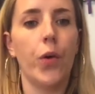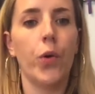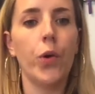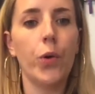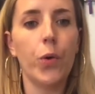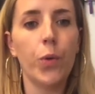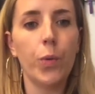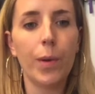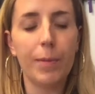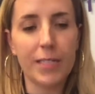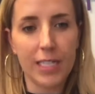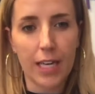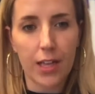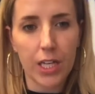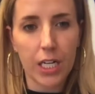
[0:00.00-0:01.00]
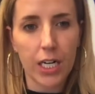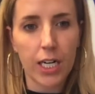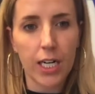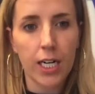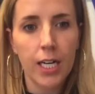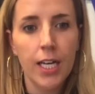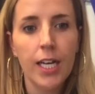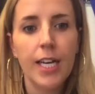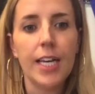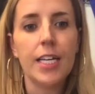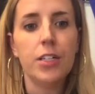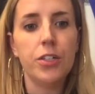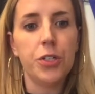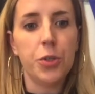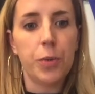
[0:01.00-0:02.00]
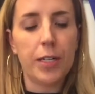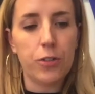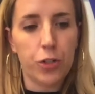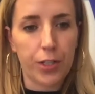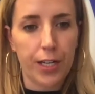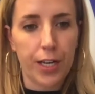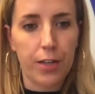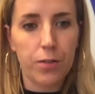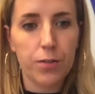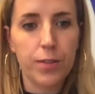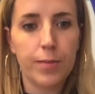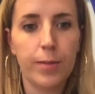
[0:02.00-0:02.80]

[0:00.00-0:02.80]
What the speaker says: who we put together in duet trios.